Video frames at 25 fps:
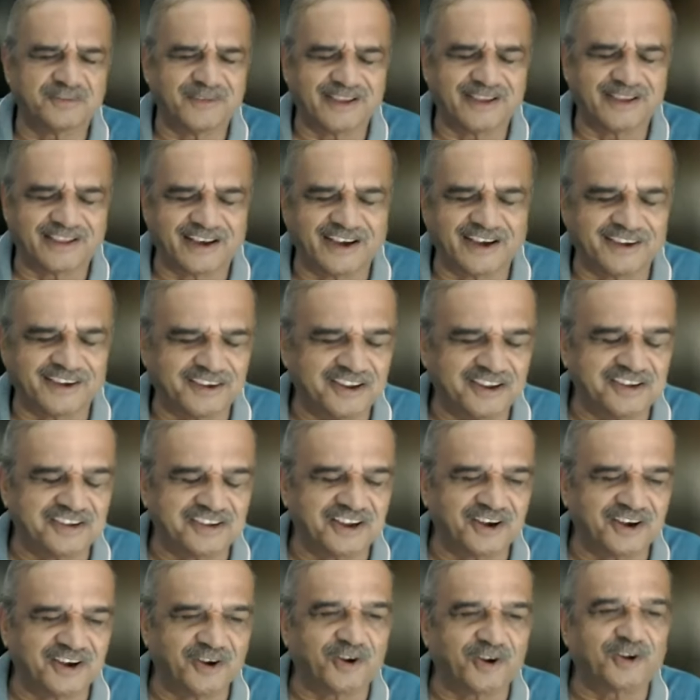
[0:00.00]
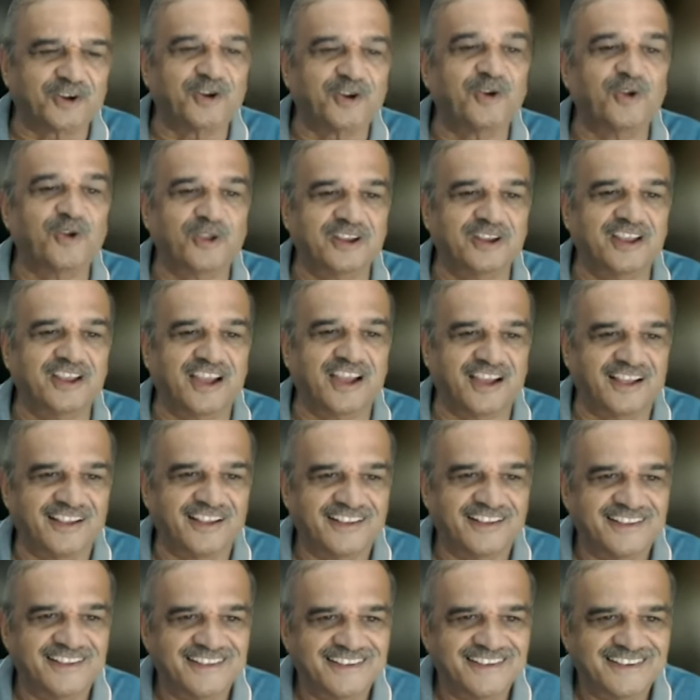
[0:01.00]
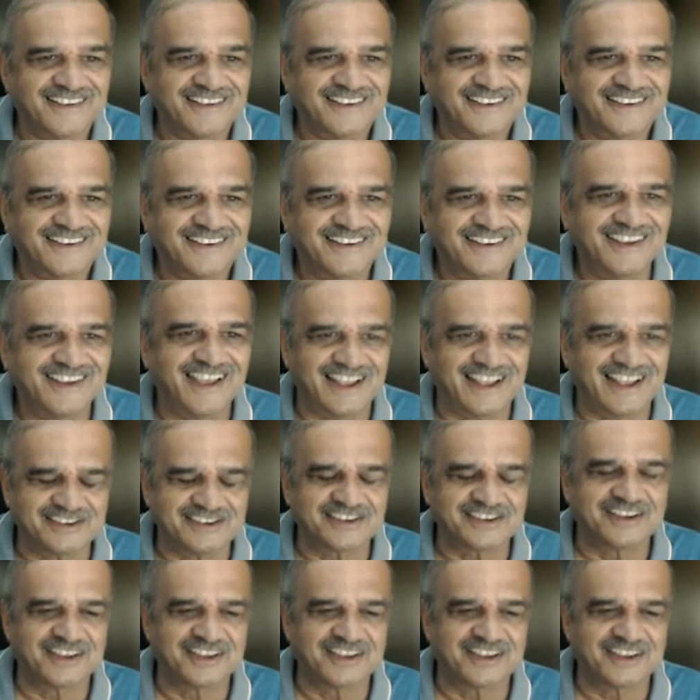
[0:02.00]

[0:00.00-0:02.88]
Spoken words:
my great teacher, Dr. Lohiya, he has